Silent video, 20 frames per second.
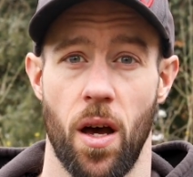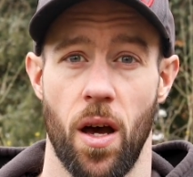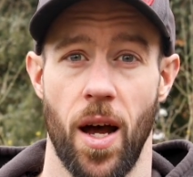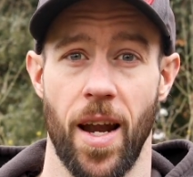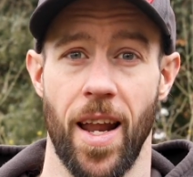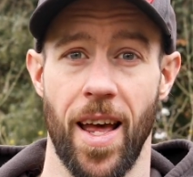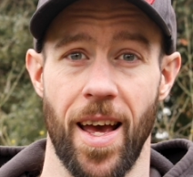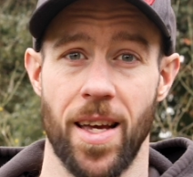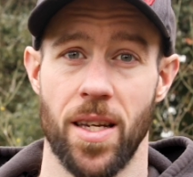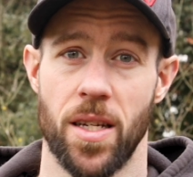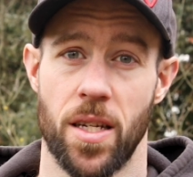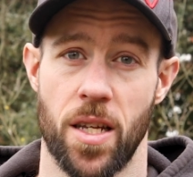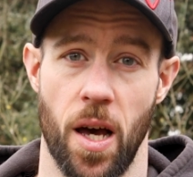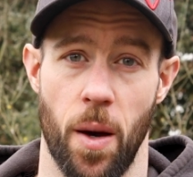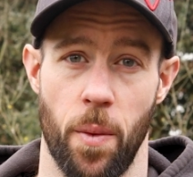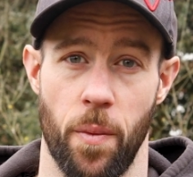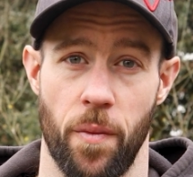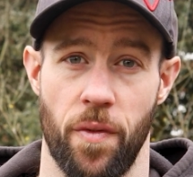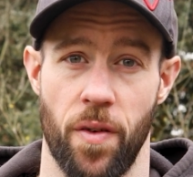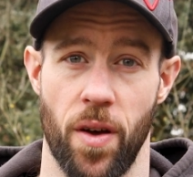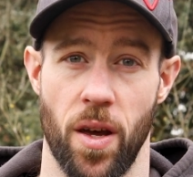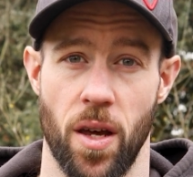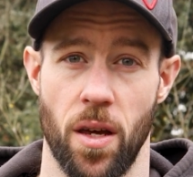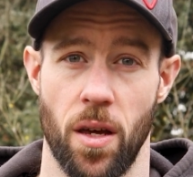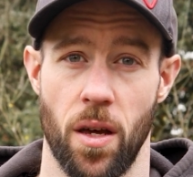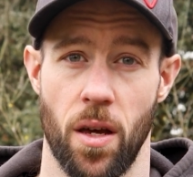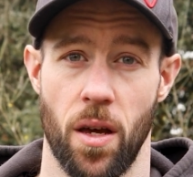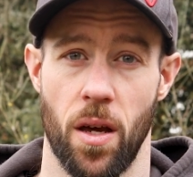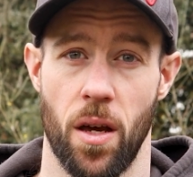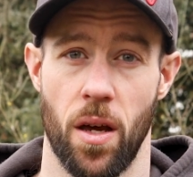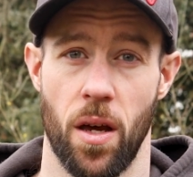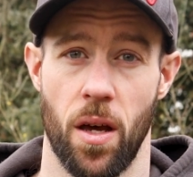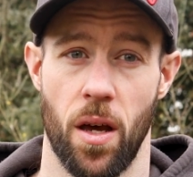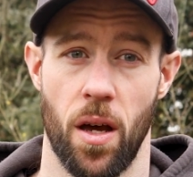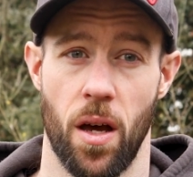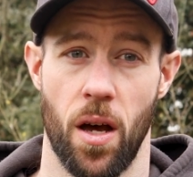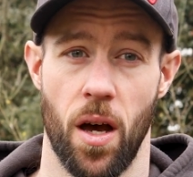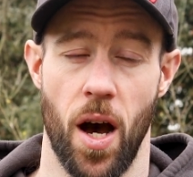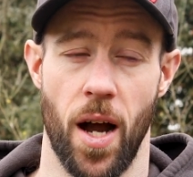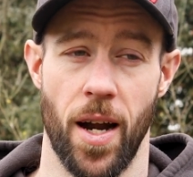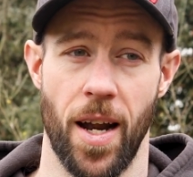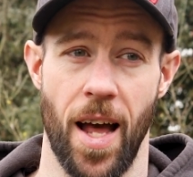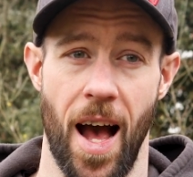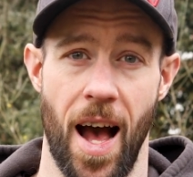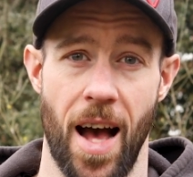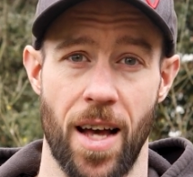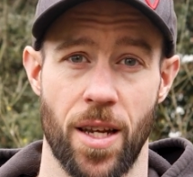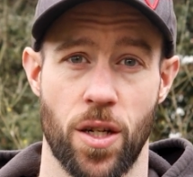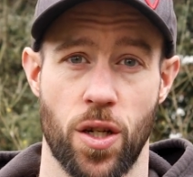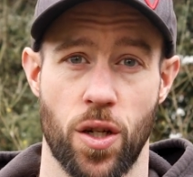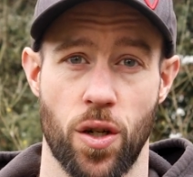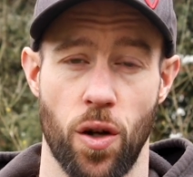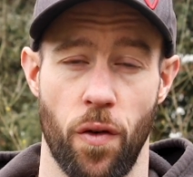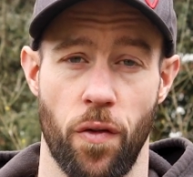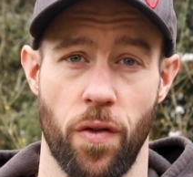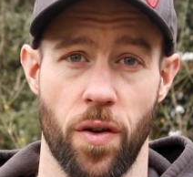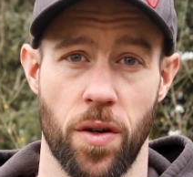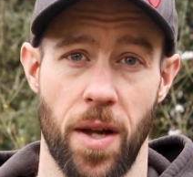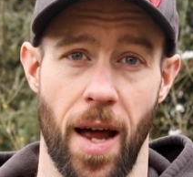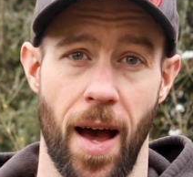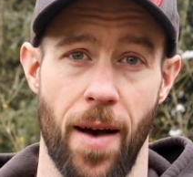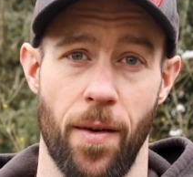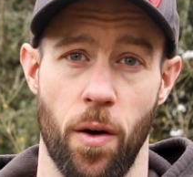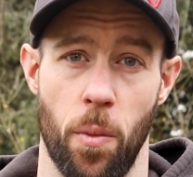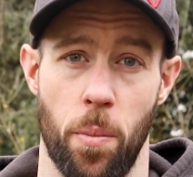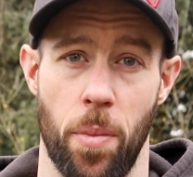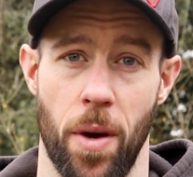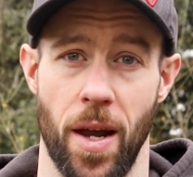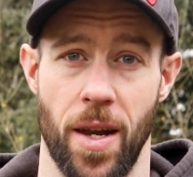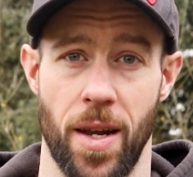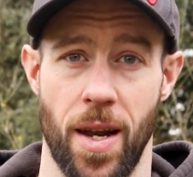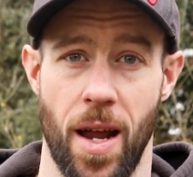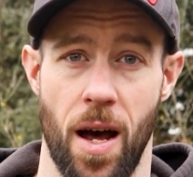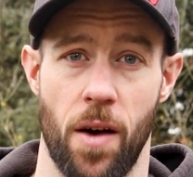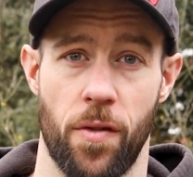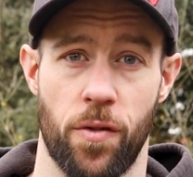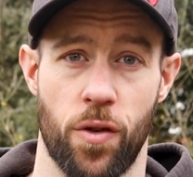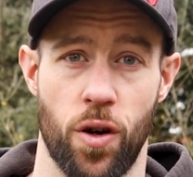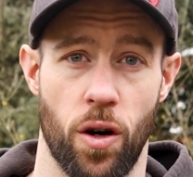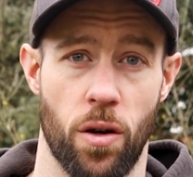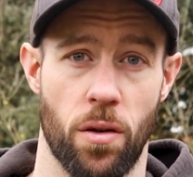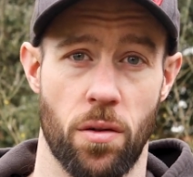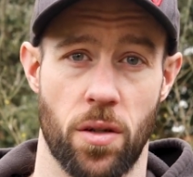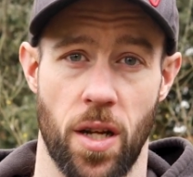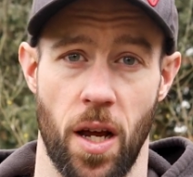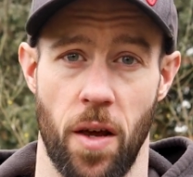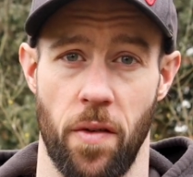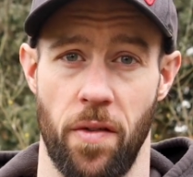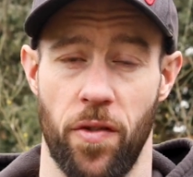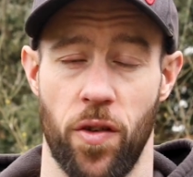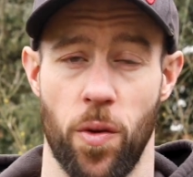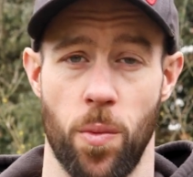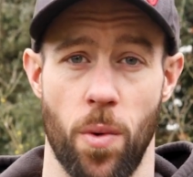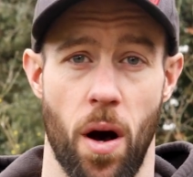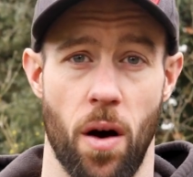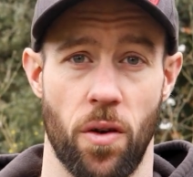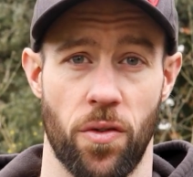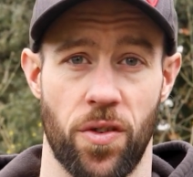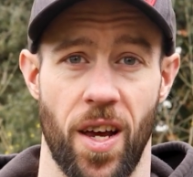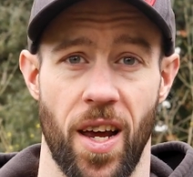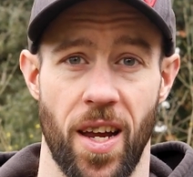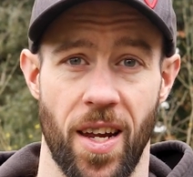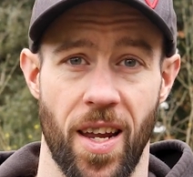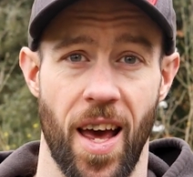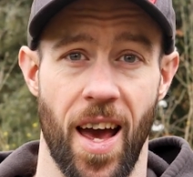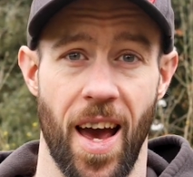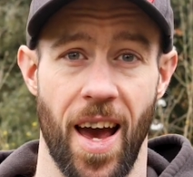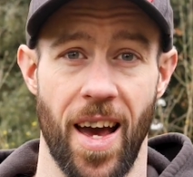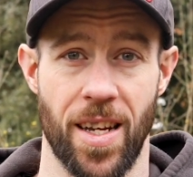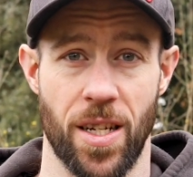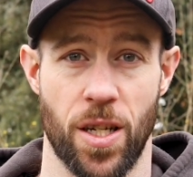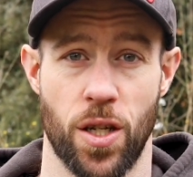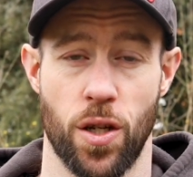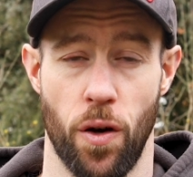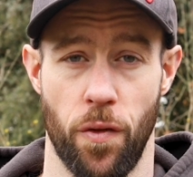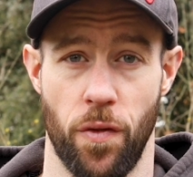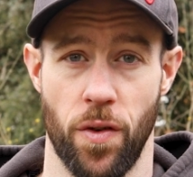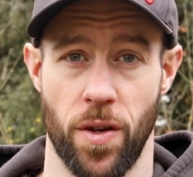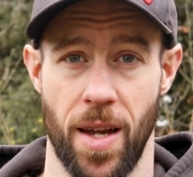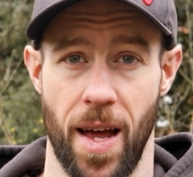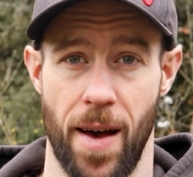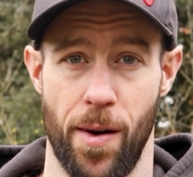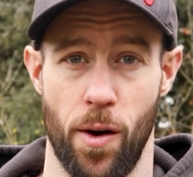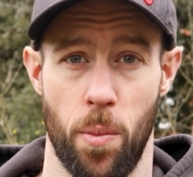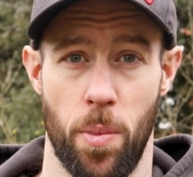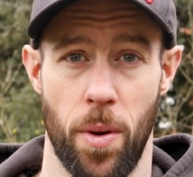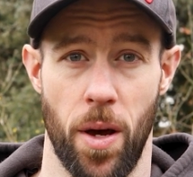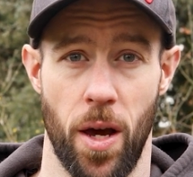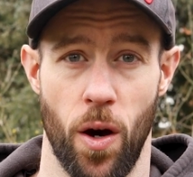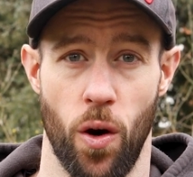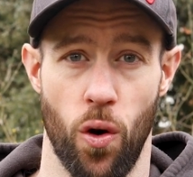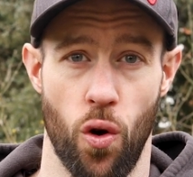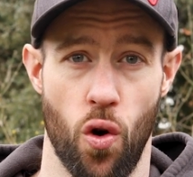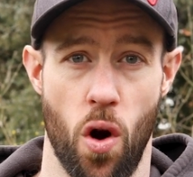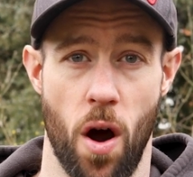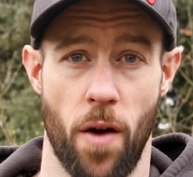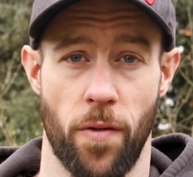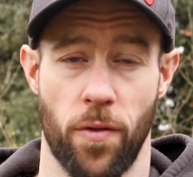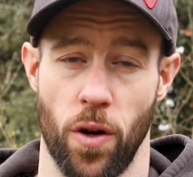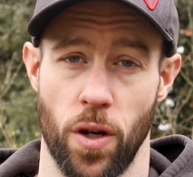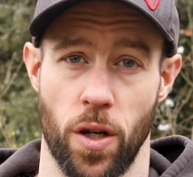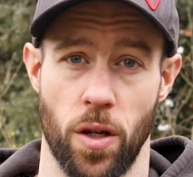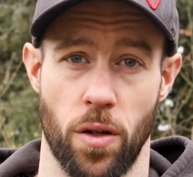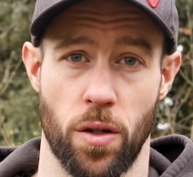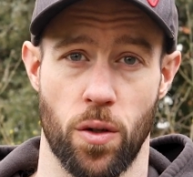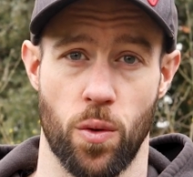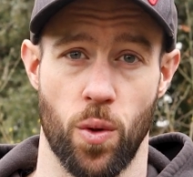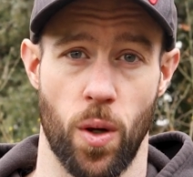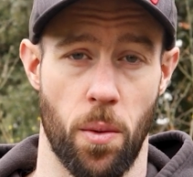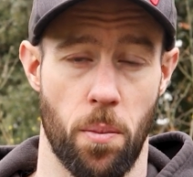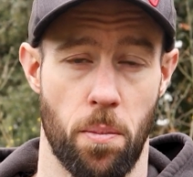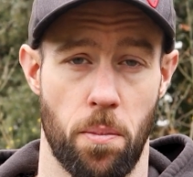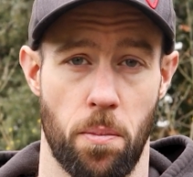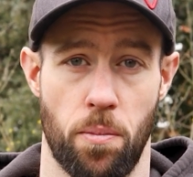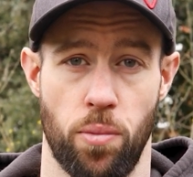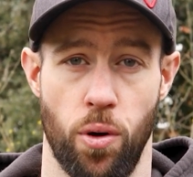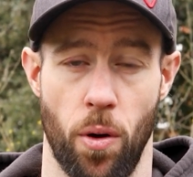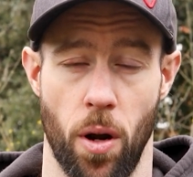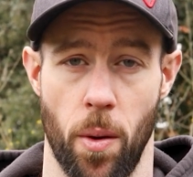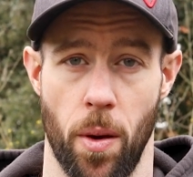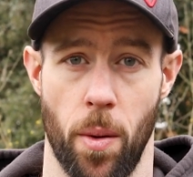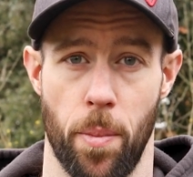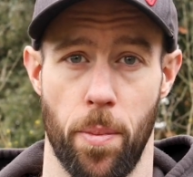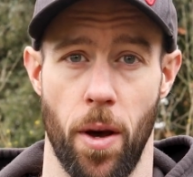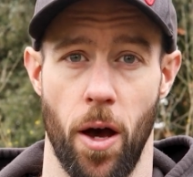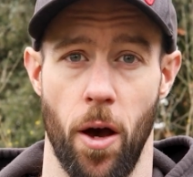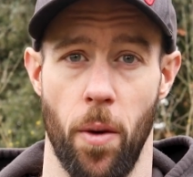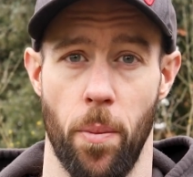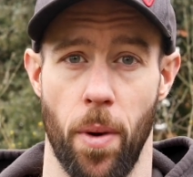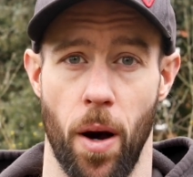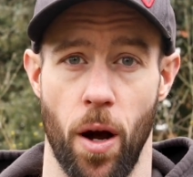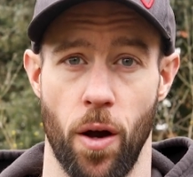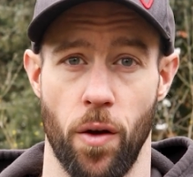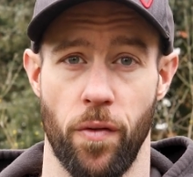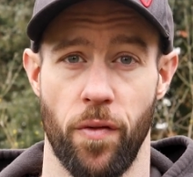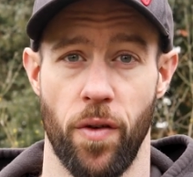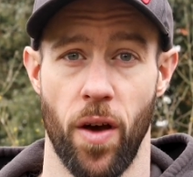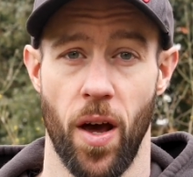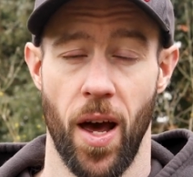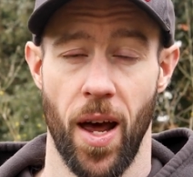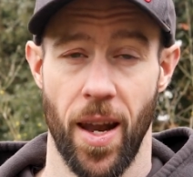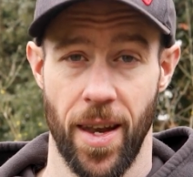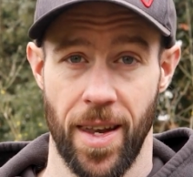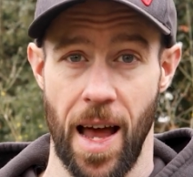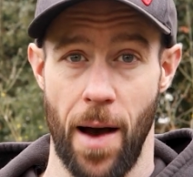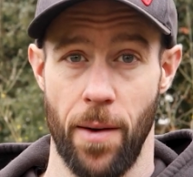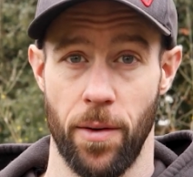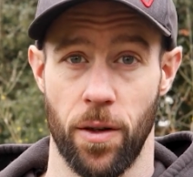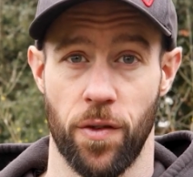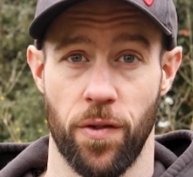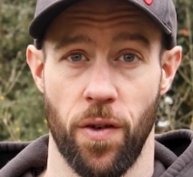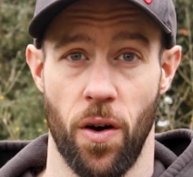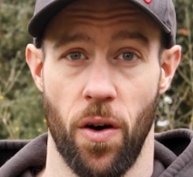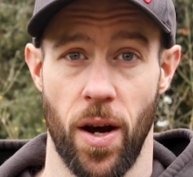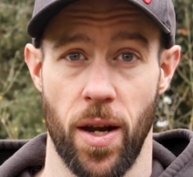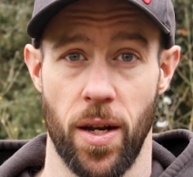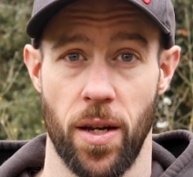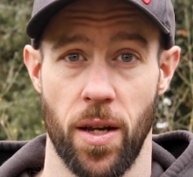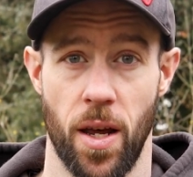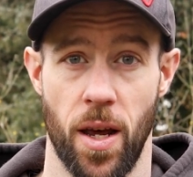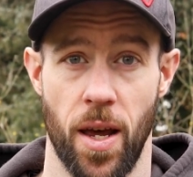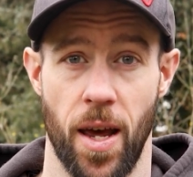And it is comfy, and it has softened out a bit. Now I've got, say, 50 miles in, it's softened out a bit, or I've got used to it, probably a bit of both. Now it's fine.